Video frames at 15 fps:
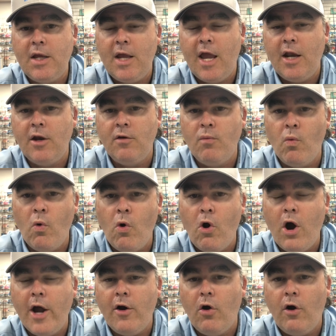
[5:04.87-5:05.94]
He headed
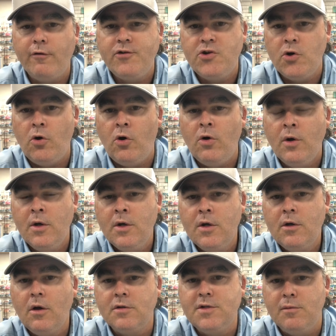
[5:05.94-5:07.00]
wide offshore.
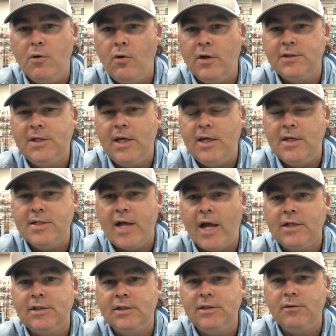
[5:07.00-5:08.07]
Got some nice kings,
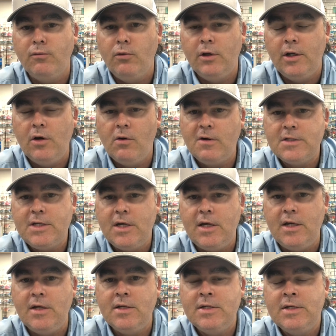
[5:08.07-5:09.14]
actually, some really nice
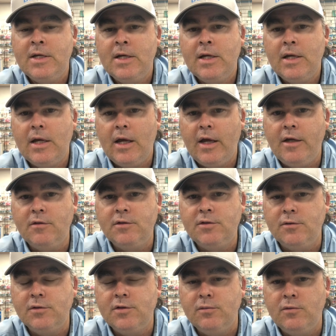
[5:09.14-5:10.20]
kings. He was
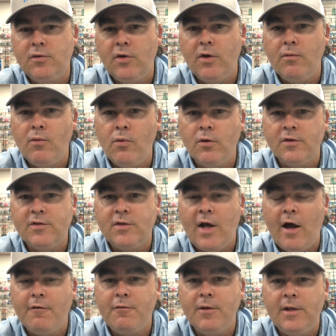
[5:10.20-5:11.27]
doing some deep water
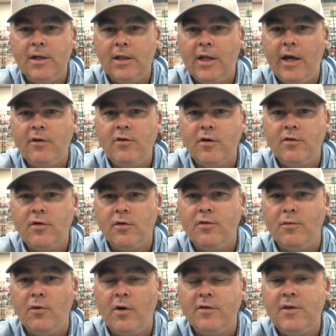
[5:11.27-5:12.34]
stuff with the electrics. Got
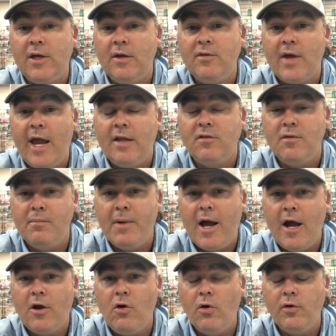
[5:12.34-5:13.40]
some nice kings and some
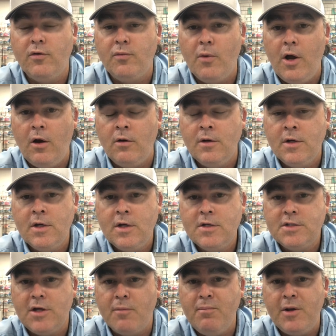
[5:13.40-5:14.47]
bark cod as well.
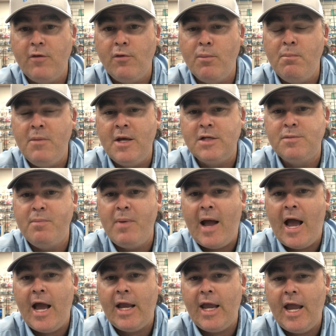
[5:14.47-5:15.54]
So a bit of a mixed
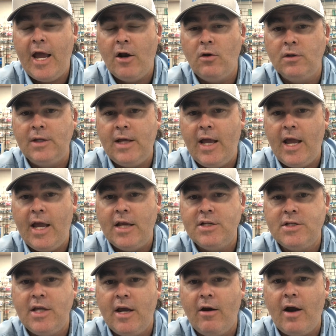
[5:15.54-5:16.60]
bag out on the
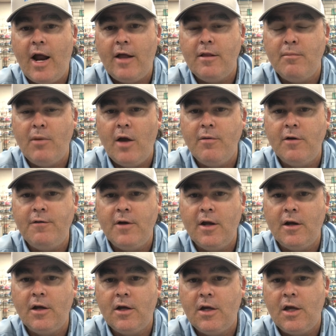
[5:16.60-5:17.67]
edge there at the moment if
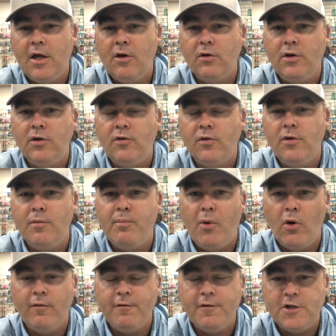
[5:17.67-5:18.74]
you're keen on doing your
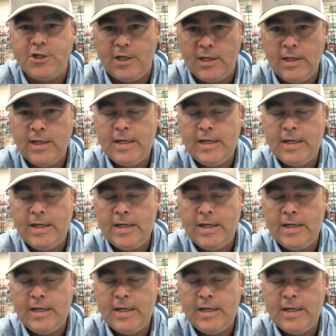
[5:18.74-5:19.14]
bottom fishing.